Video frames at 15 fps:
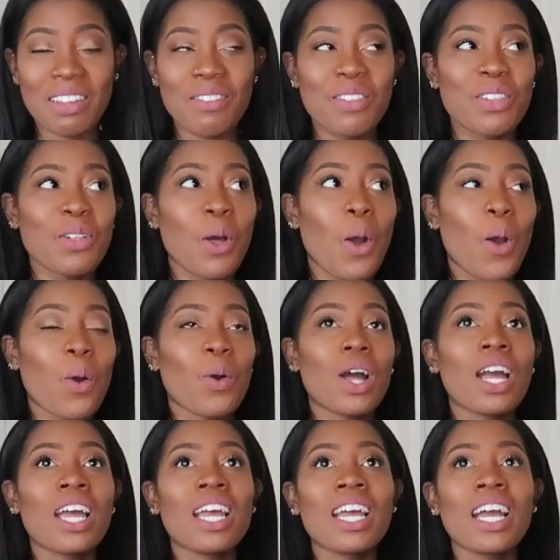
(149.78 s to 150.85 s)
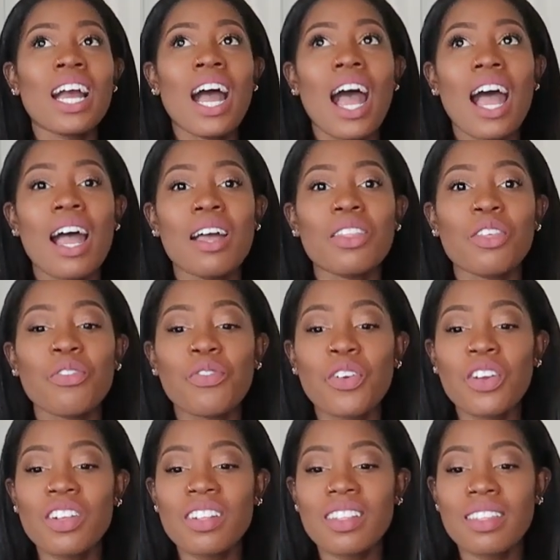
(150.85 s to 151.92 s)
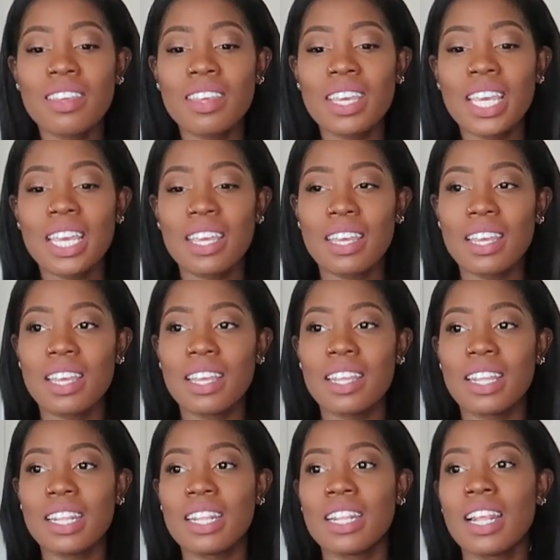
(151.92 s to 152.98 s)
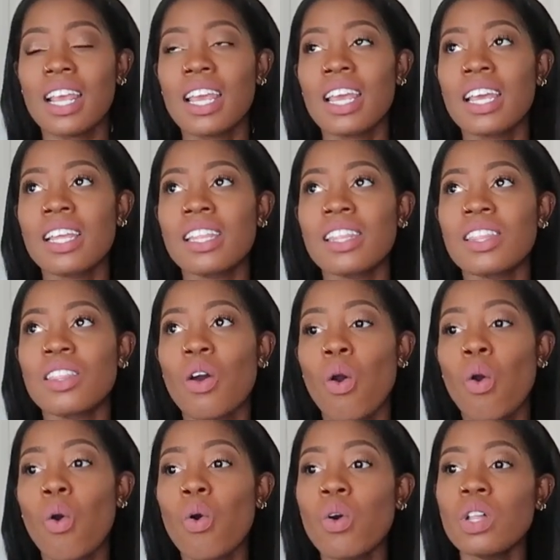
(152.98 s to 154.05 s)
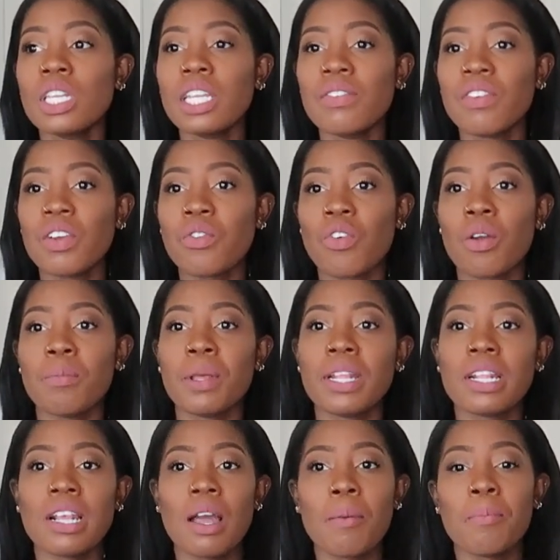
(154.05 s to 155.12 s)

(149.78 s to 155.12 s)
So the first thing is the whole living room is